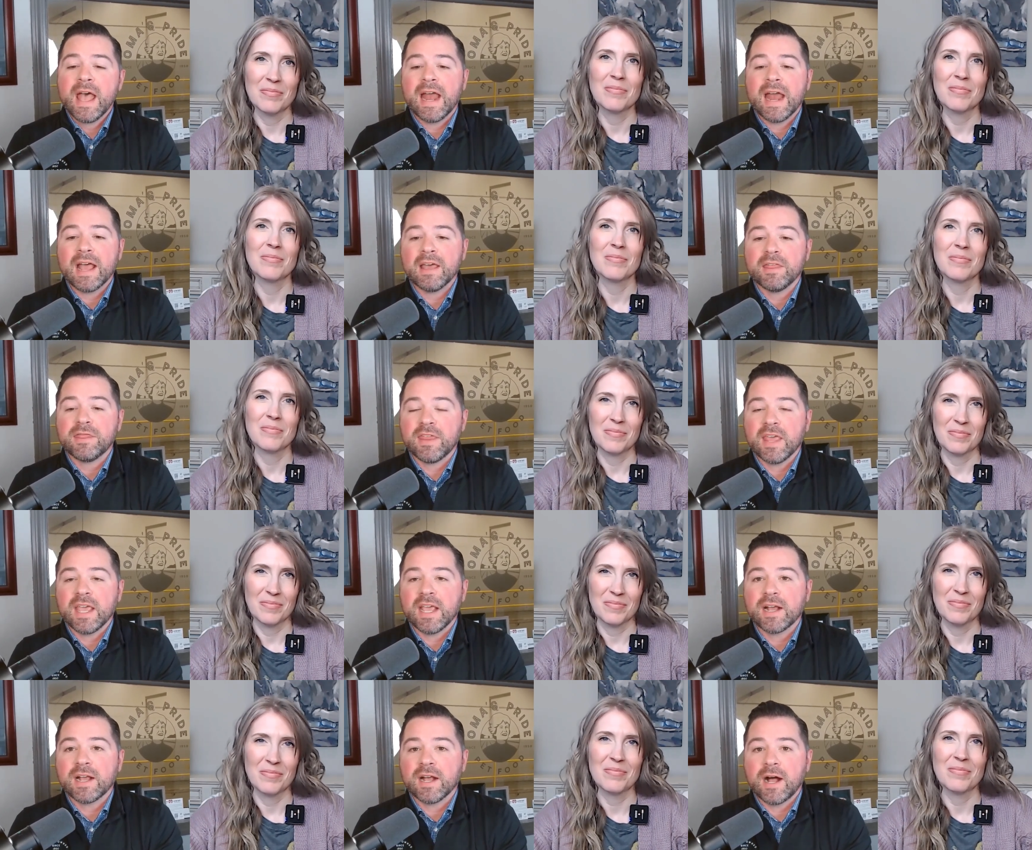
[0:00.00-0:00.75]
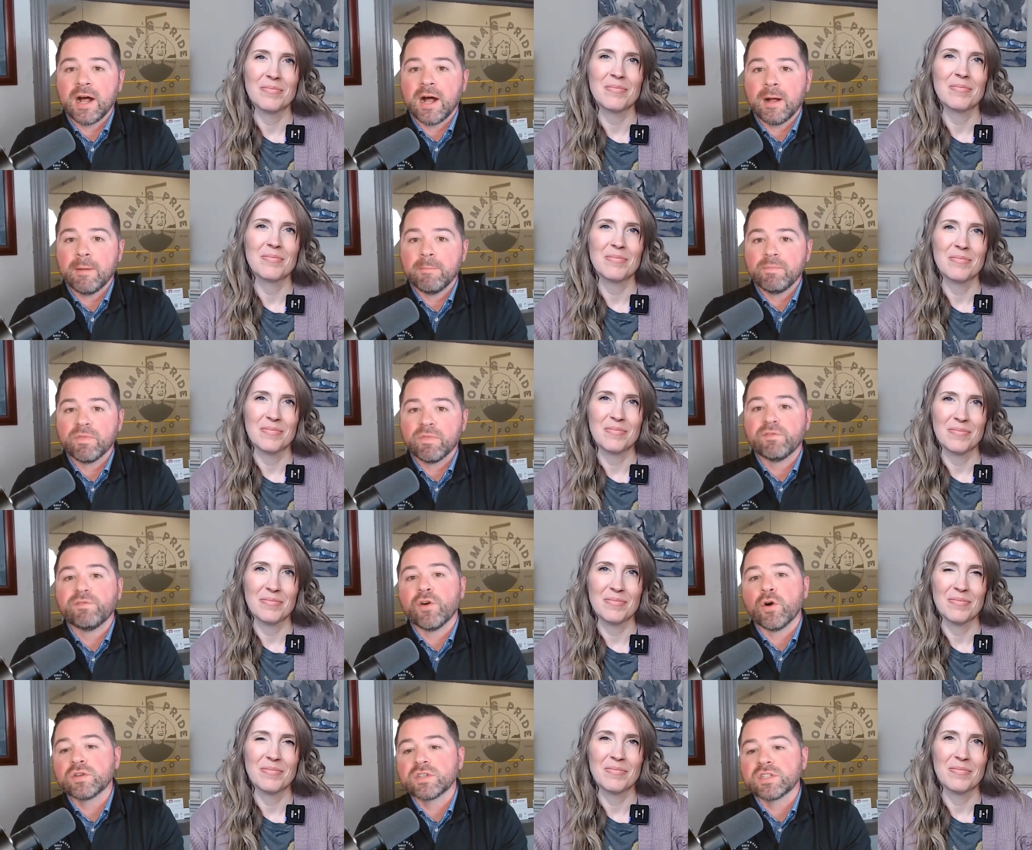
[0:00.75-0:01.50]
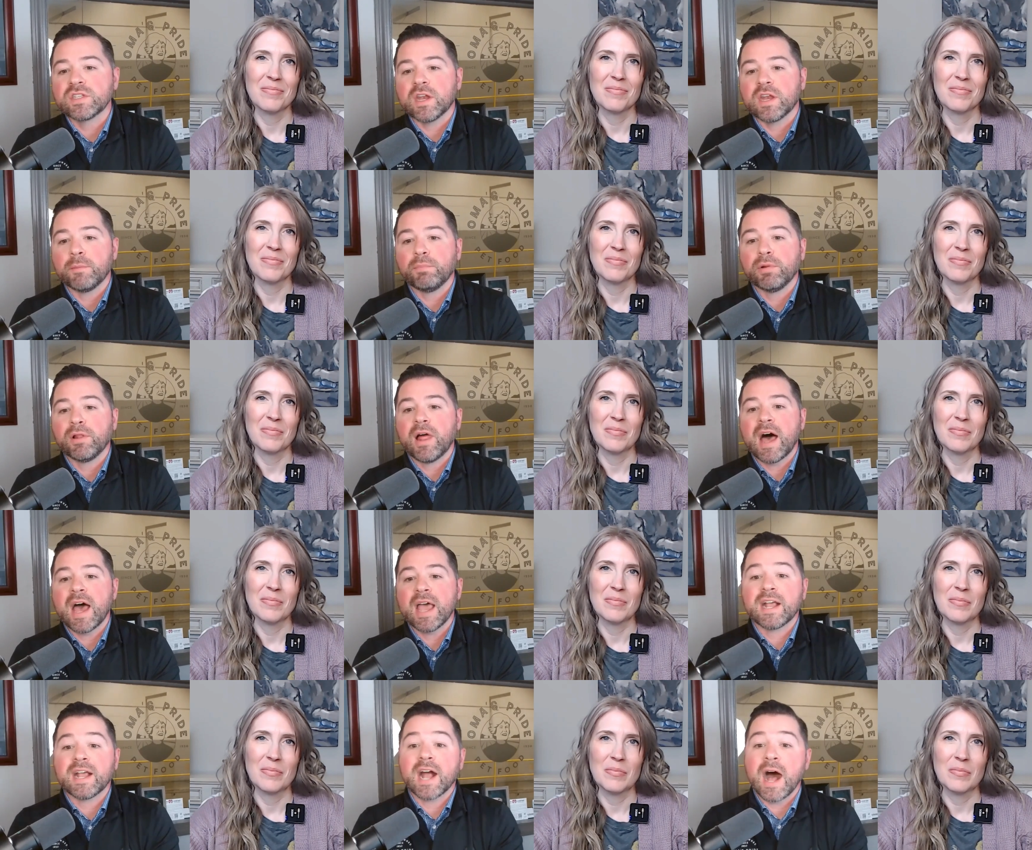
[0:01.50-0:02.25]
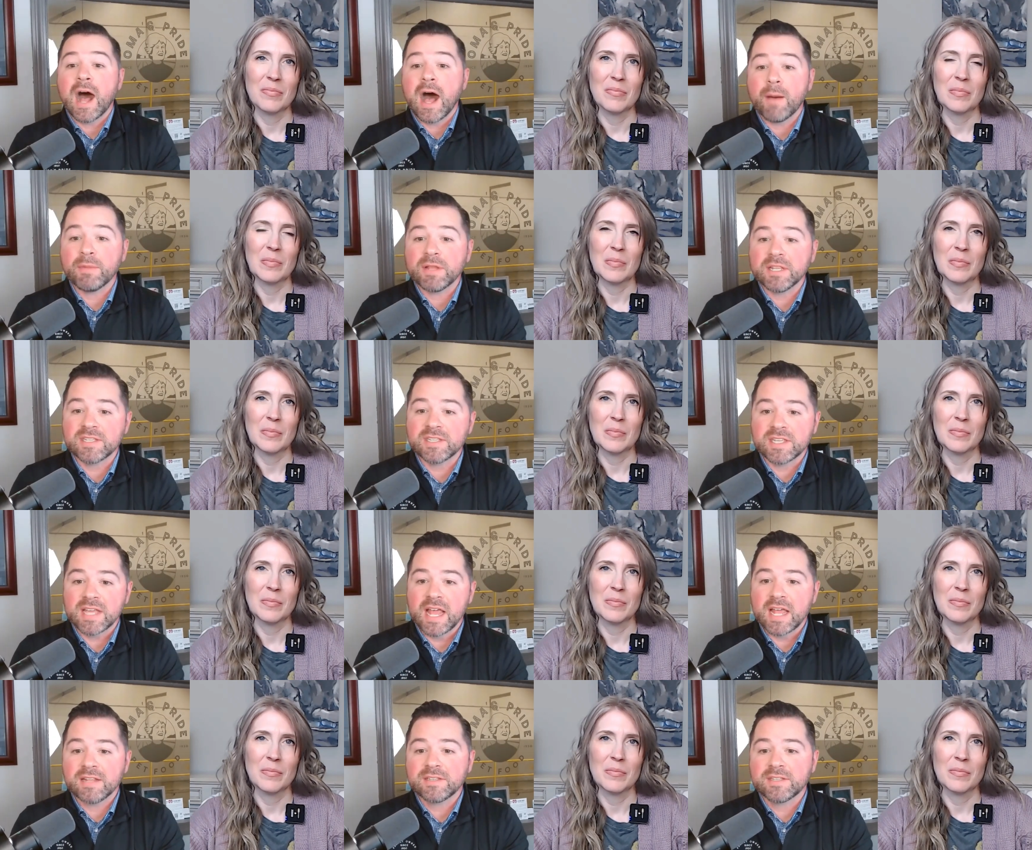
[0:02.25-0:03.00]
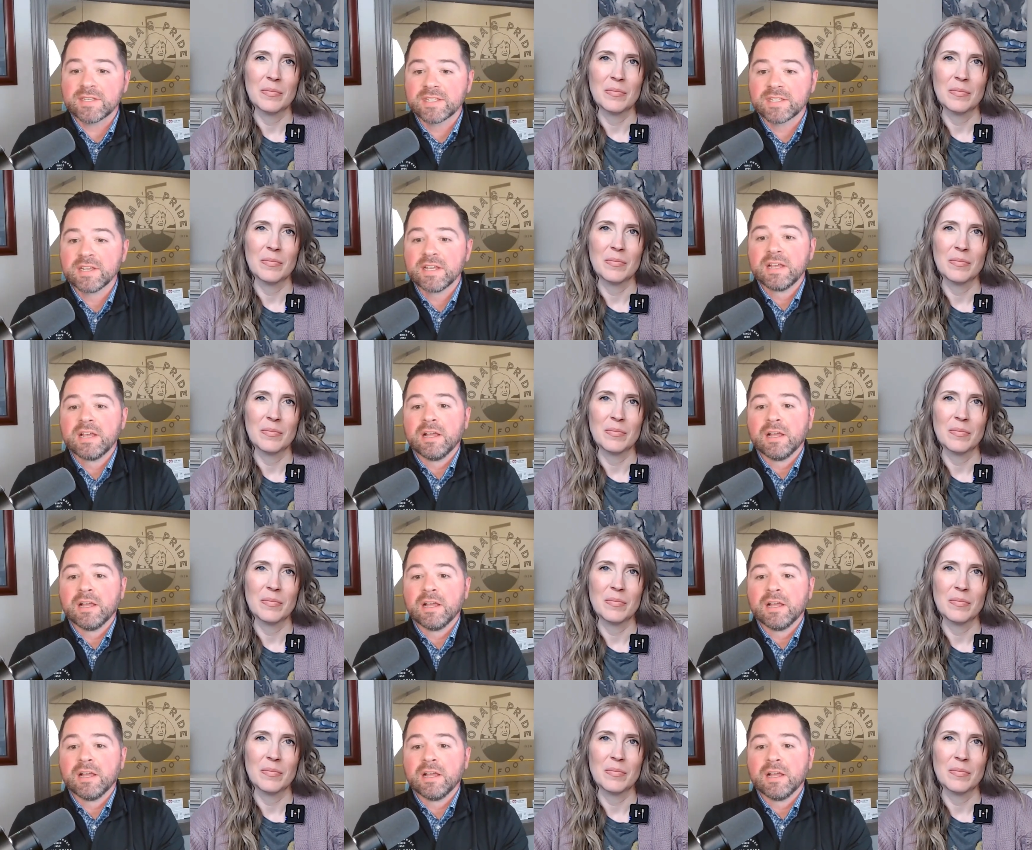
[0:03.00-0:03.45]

Speaker 1: And I think folks that apply common sense,